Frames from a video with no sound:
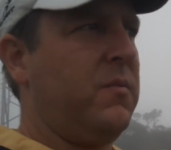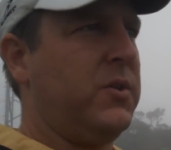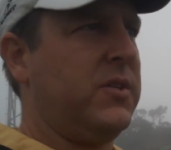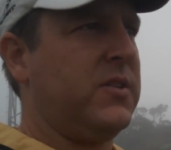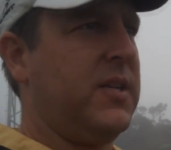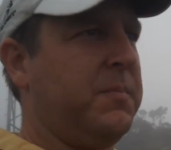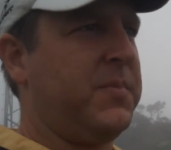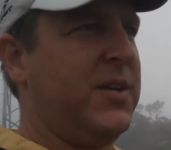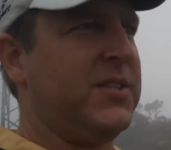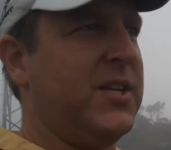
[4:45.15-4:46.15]
which is
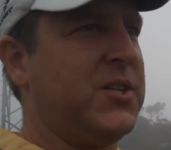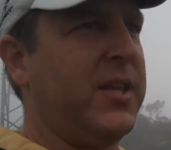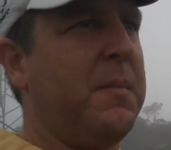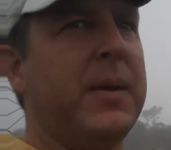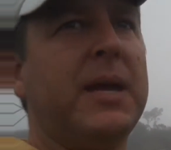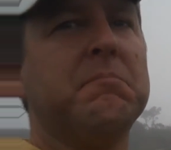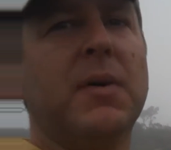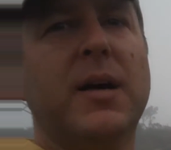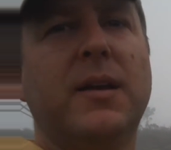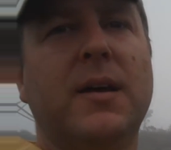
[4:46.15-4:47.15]
essentially a big
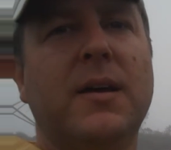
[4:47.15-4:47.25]
mud